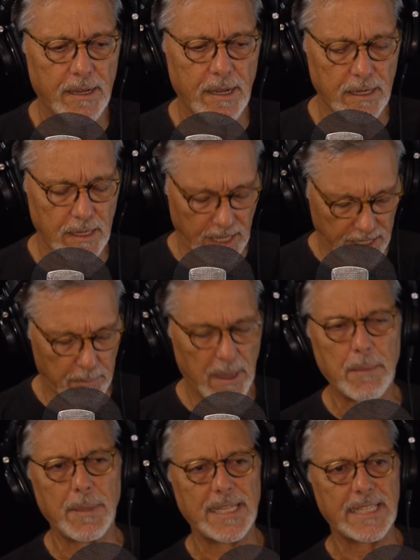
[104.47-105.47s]
like a
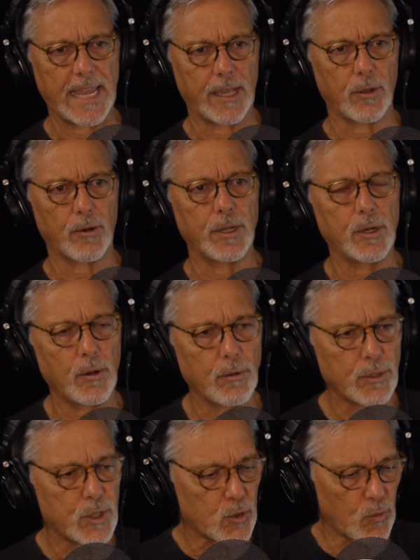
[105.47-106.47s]
baby Taylor, an
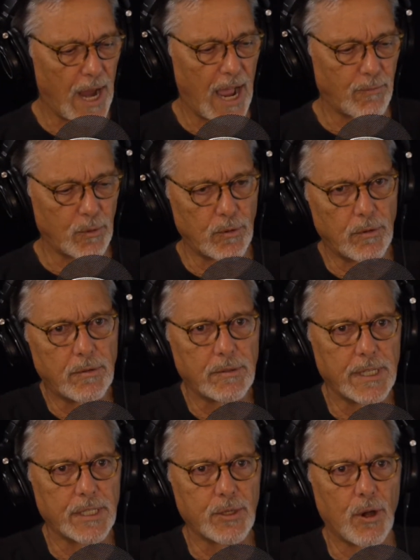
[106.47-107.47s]
old travel
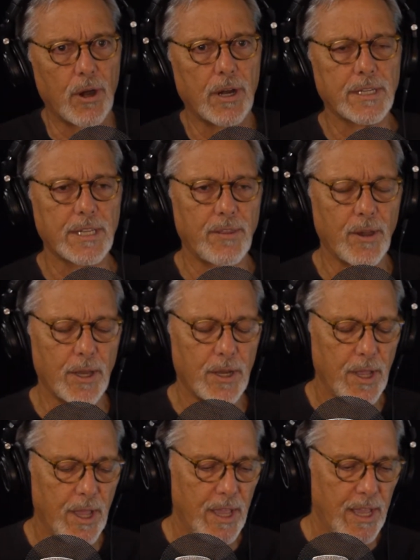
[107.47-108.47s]
guitar, because I thought,
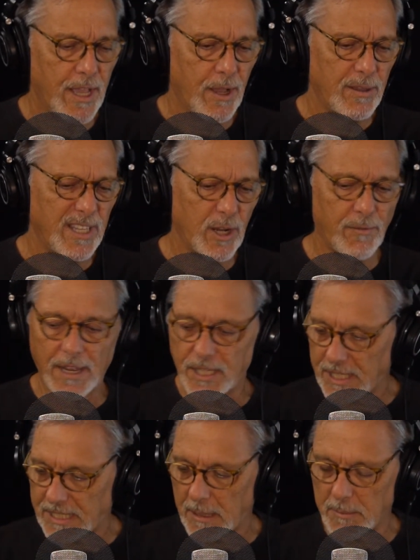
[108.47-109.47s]
if I
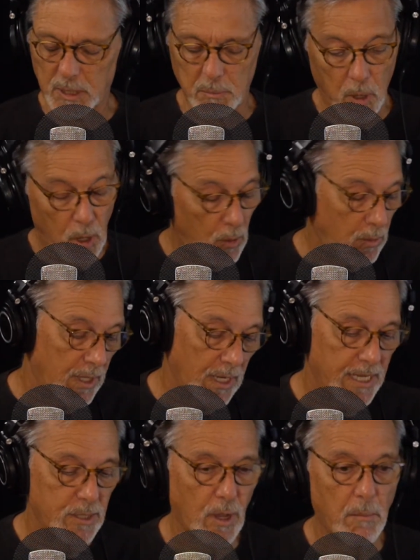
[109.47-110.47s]
just something small, well, at
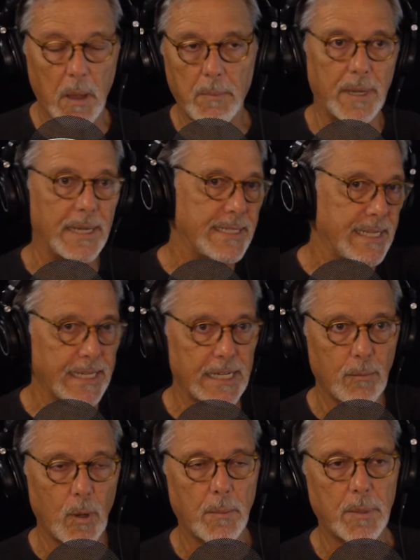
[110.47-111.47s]
least I'm up in a tent,
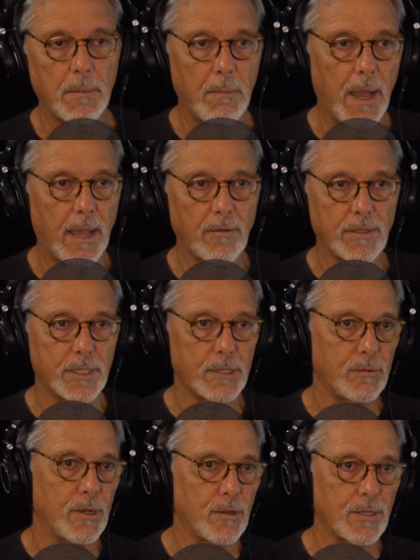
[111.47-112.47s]
I'm up in the mountains,
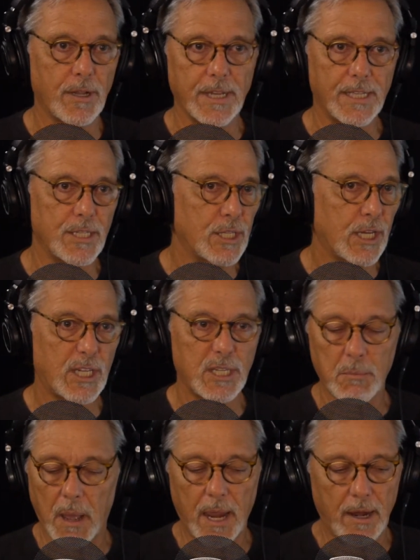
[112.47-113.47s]
who knows, I'll get
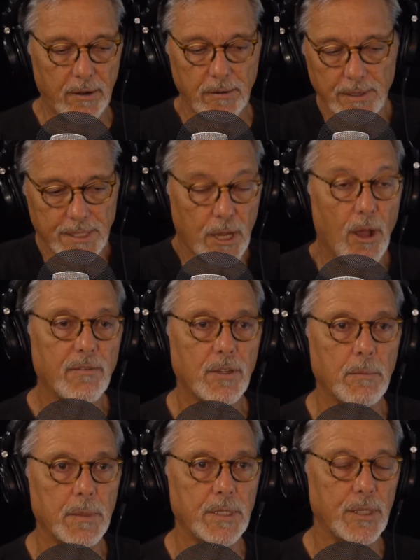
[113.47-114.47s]
inspired and I'll have
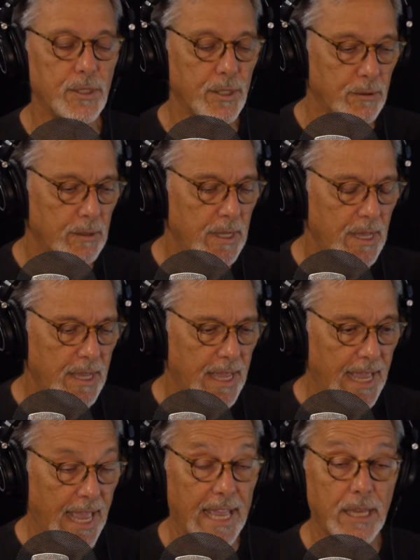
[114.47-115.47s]
something to do.
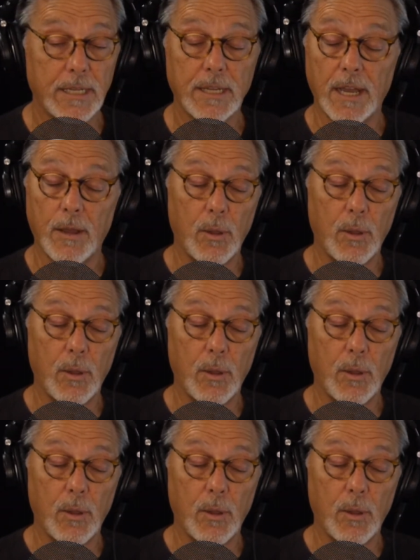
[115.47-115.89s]
And